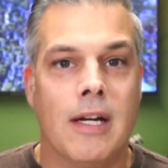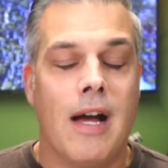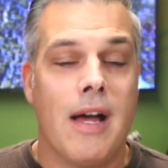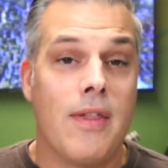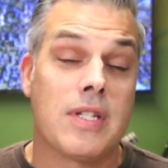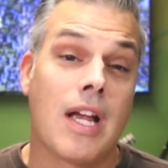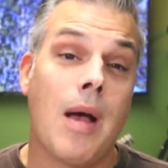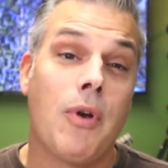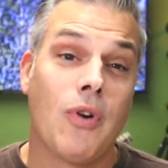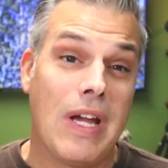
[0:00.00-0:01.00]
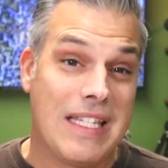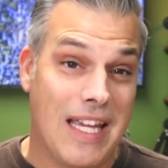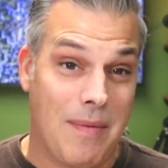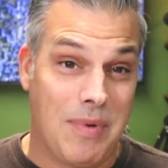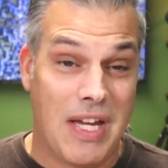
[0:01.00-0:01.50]
there's a couple great
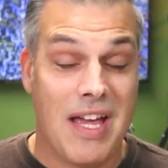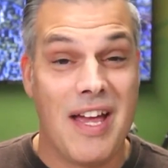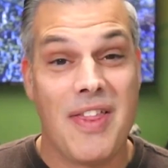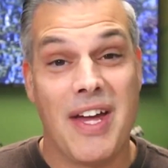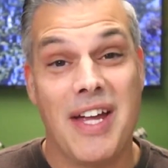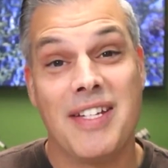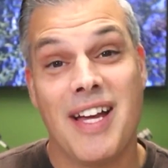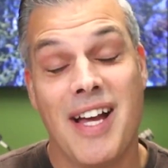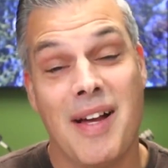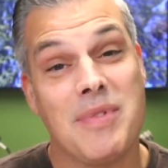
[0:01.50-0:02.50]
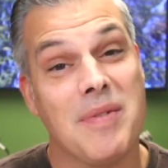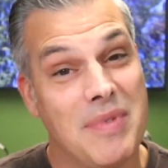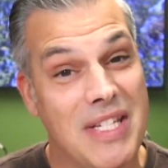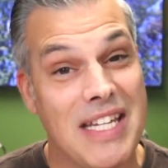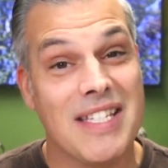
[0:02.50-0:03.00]
tips that some
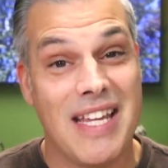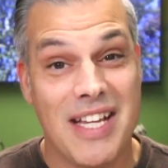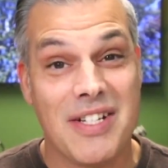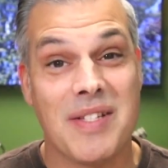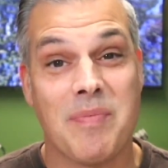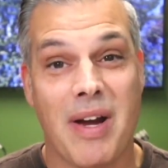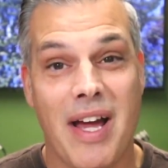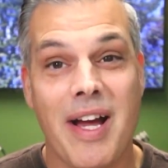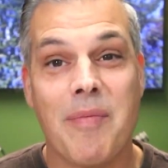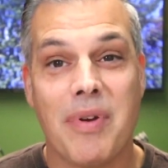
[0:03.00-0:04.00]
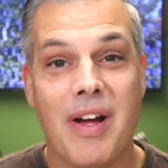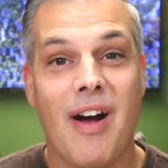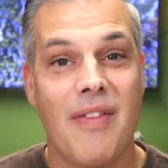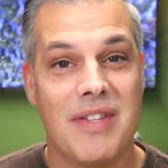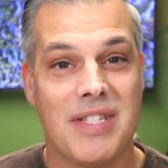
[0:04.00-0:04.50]
seasoned agents brought up
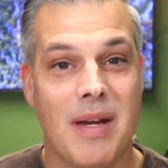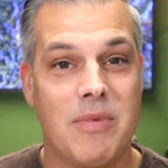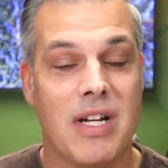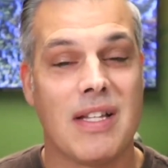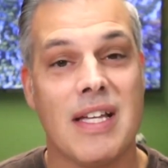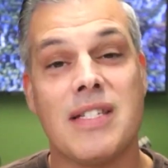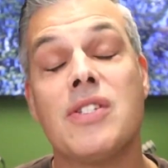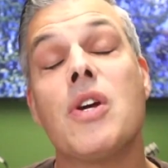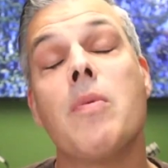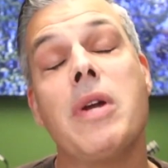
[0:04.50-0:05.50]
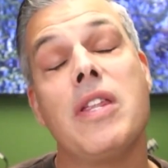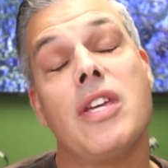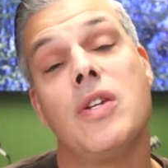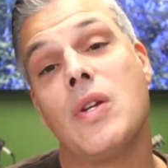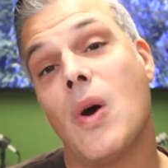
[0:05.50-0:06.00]
on the subject, assuming that
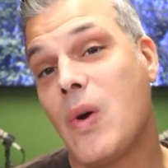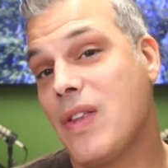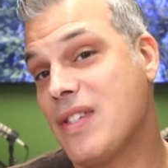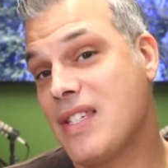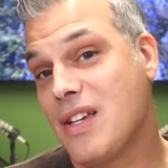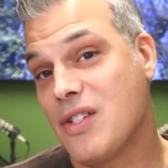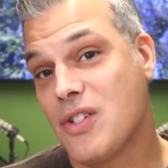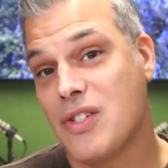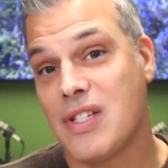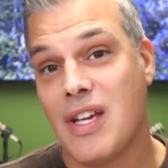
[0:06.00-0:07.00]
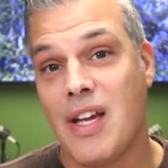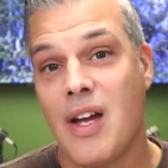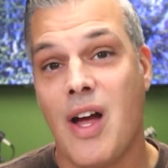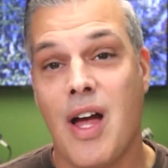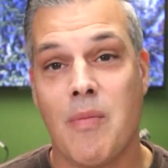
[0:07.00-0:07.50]
you don't get the signatures
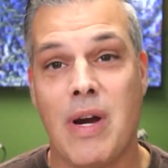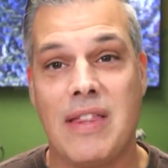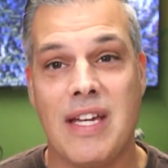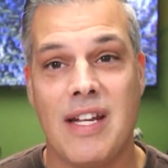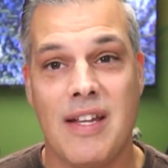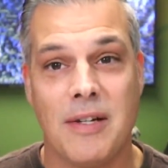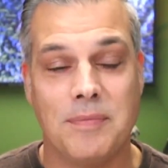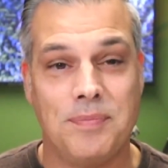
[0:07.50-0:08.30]
right then and there.